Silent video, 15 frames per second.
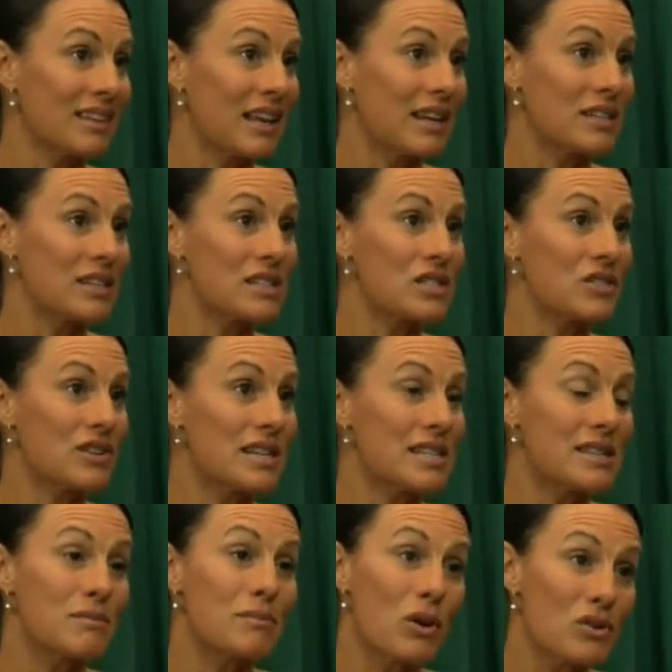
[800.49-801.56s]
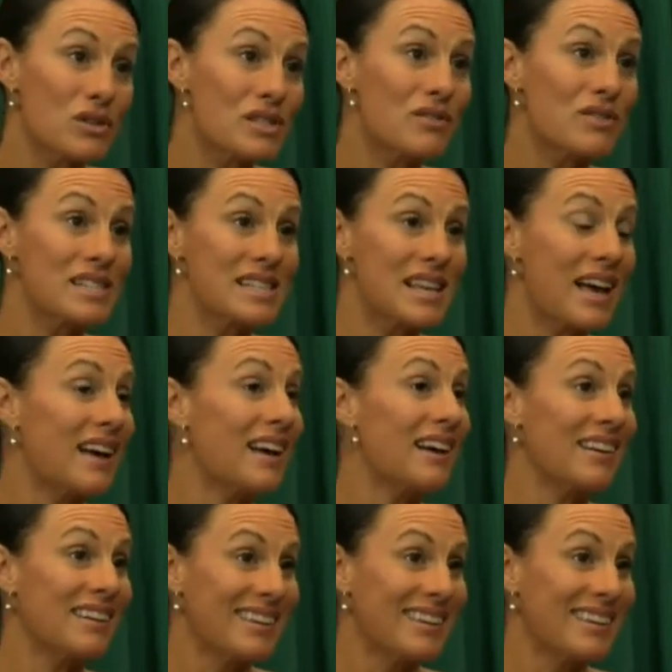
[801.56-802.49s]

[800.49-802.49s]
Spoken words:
under stress, and most of us are